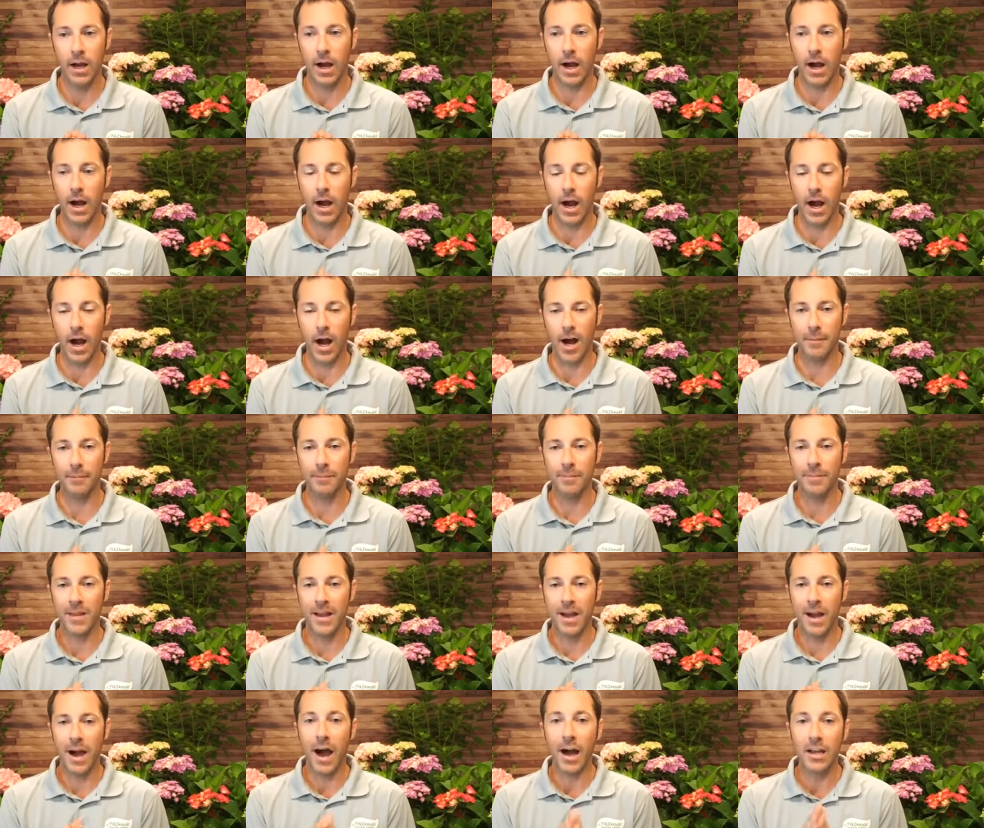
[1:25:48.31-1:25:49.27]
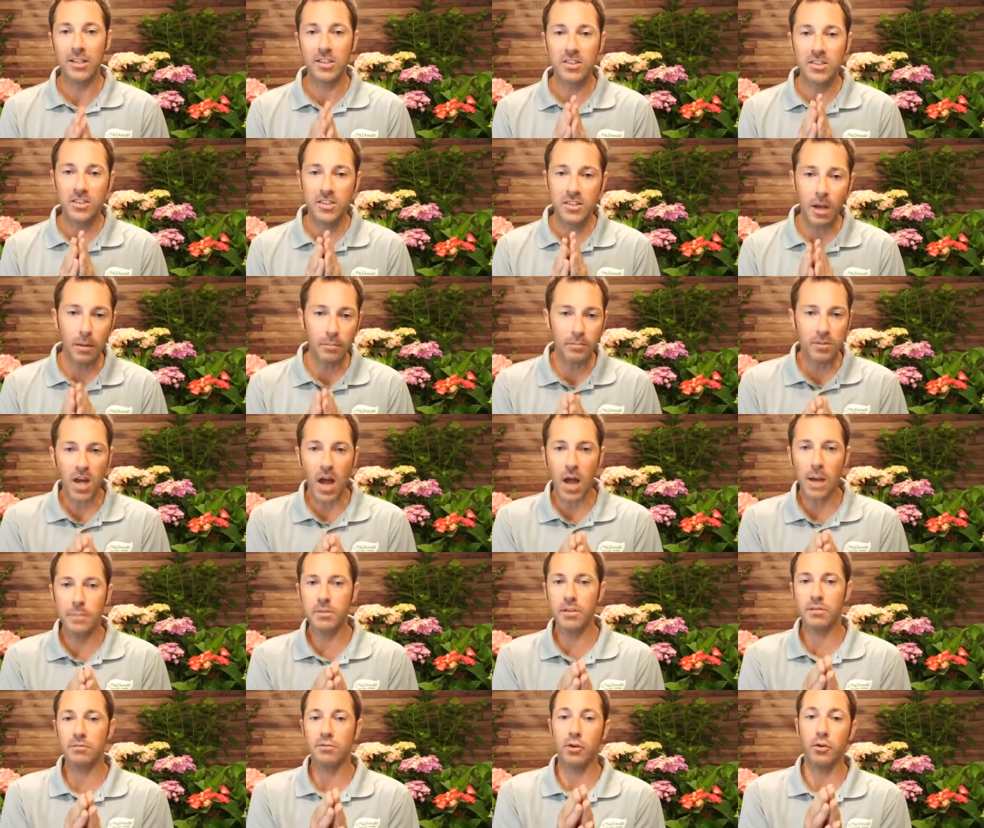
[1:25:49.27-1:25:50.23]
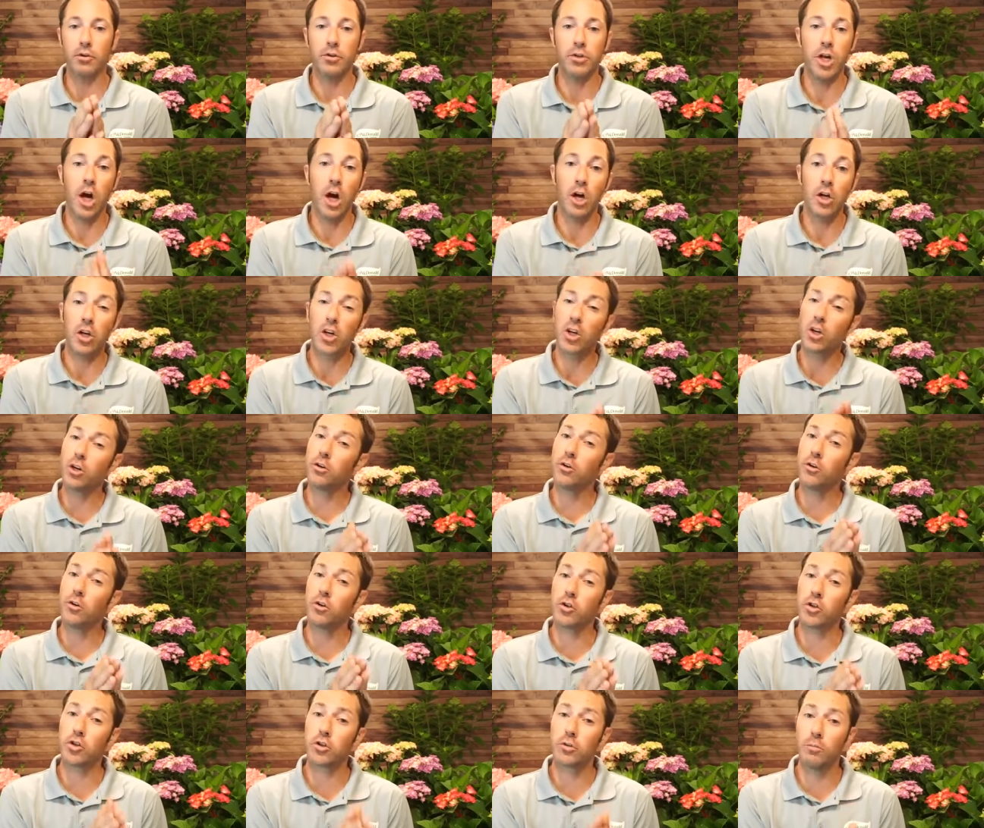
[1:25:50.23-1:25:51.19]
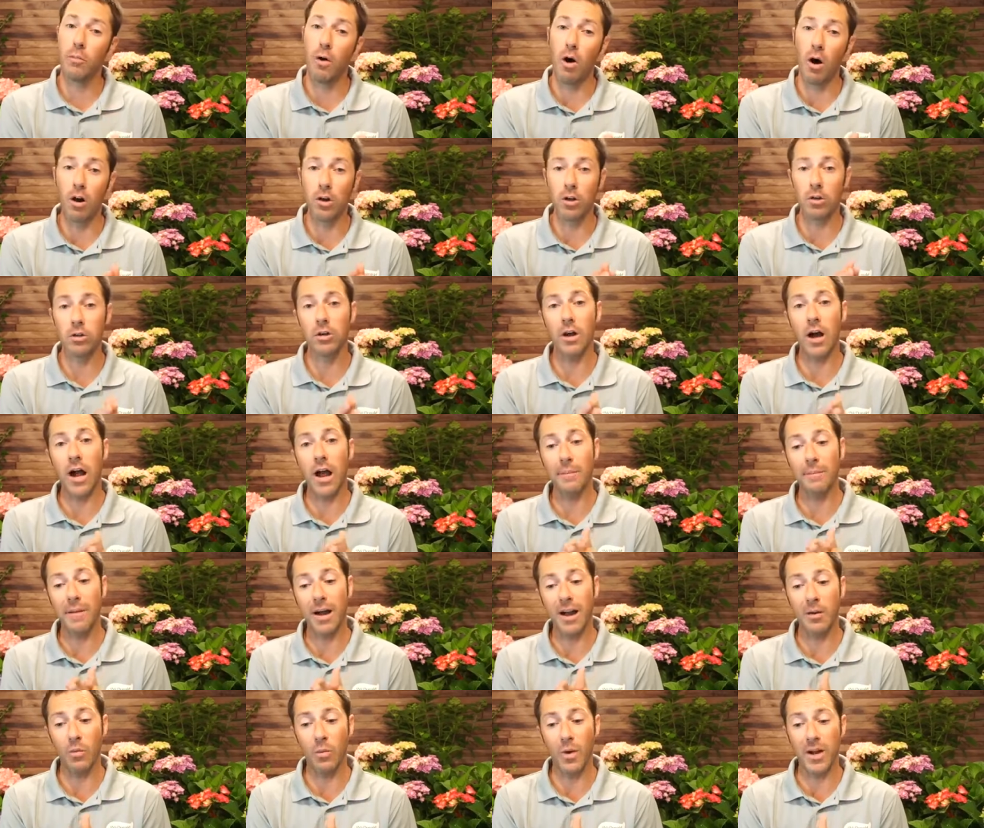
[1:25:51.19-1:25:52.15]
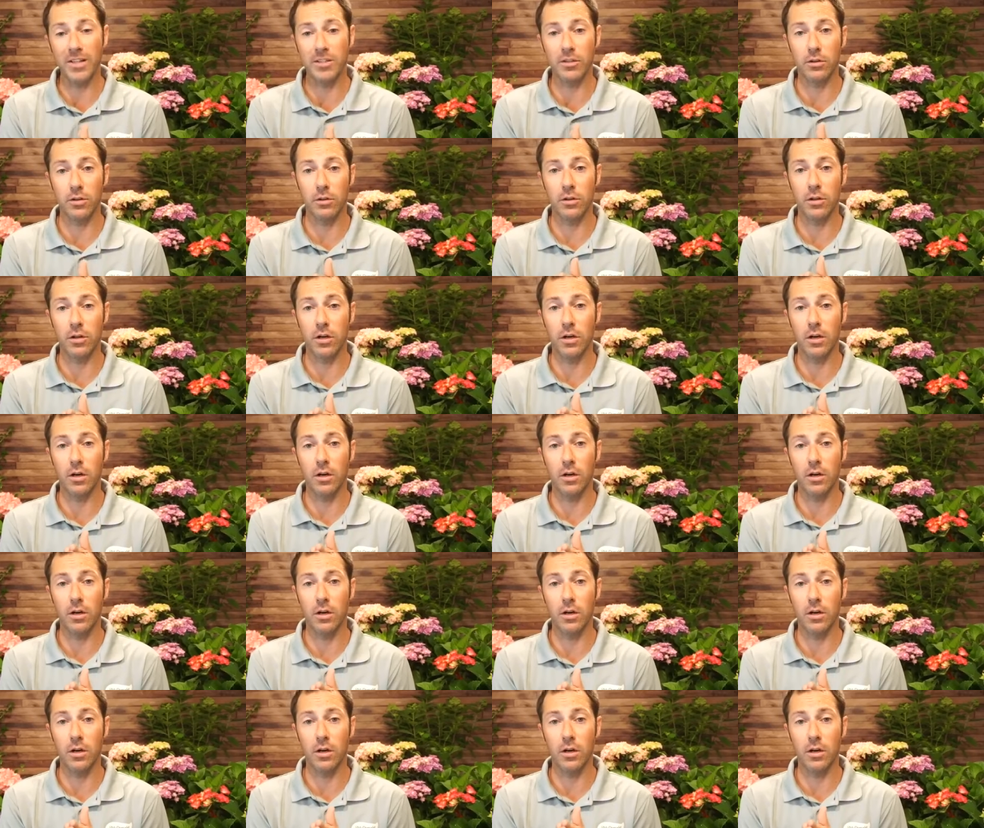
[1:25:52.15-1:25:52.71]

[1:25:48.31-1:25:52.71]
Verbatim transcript: Um, sometimes if they're younger and they're smaller, I might wait till the